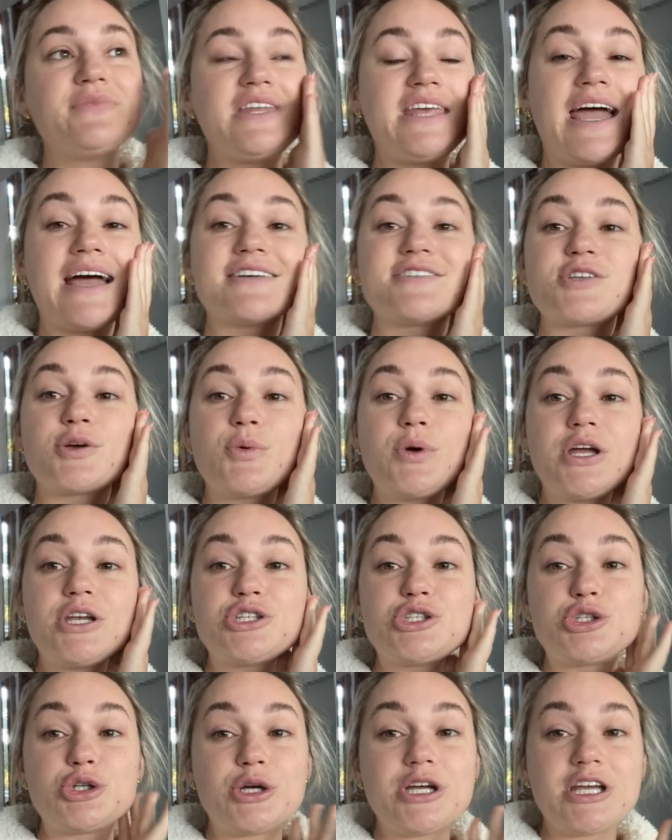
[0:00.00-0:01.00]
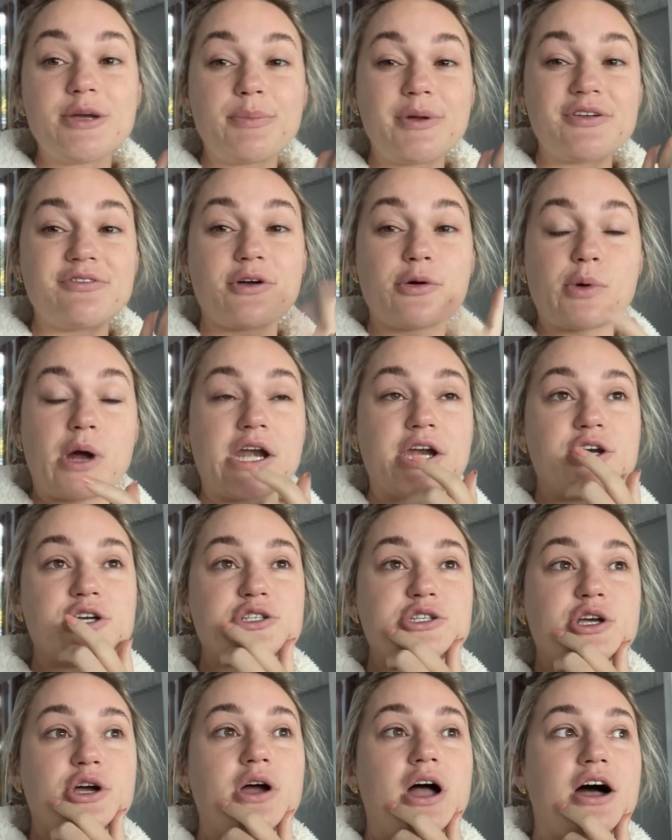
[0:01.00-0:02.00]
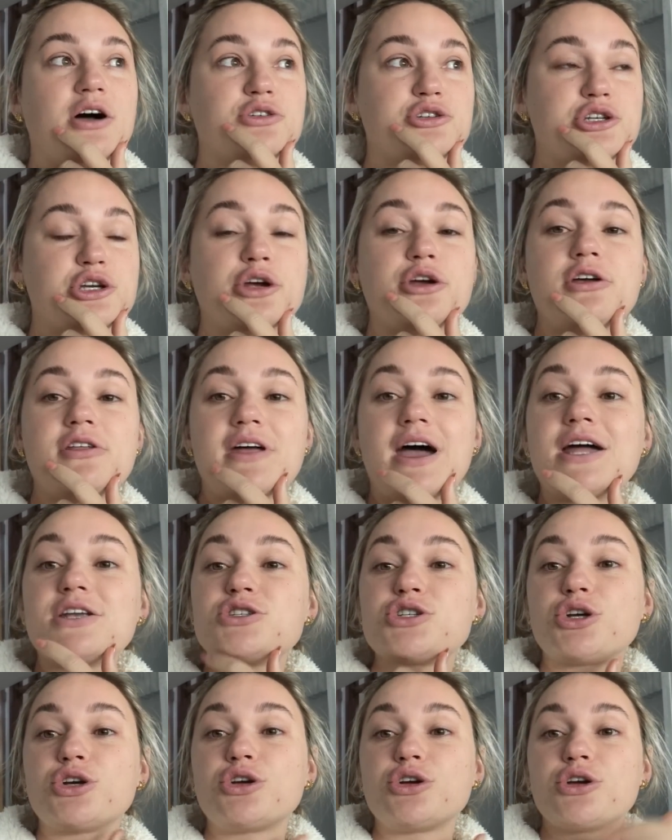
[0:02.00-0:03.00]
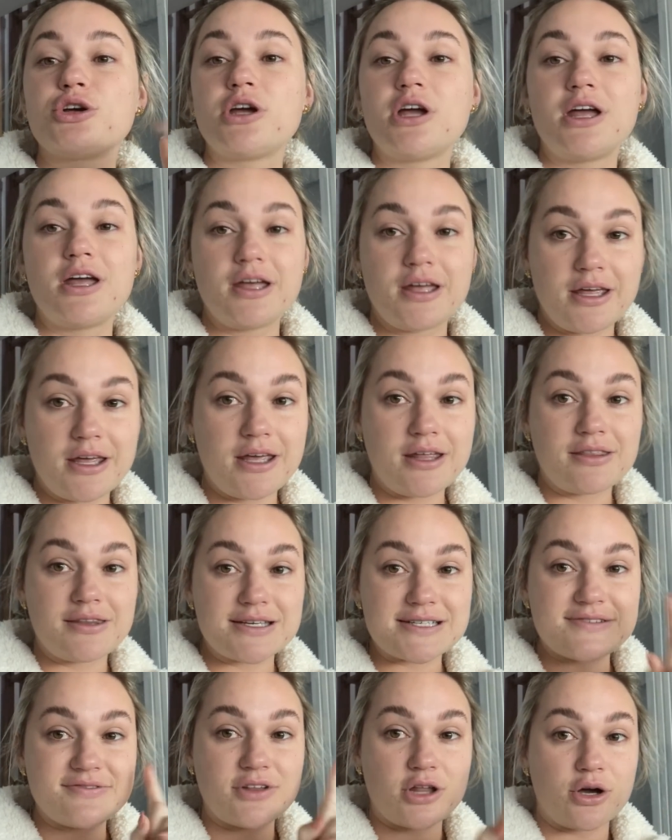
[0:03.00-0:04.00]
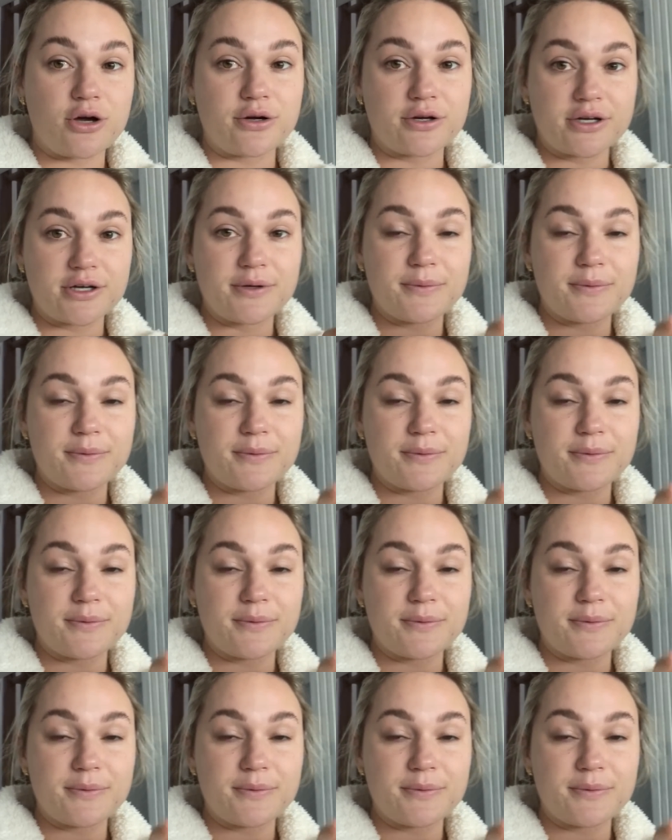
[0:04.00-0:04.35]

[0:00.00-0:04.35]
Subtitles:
yeah, so we're doing a bit of a reno, so I'll show you that too in this vlog.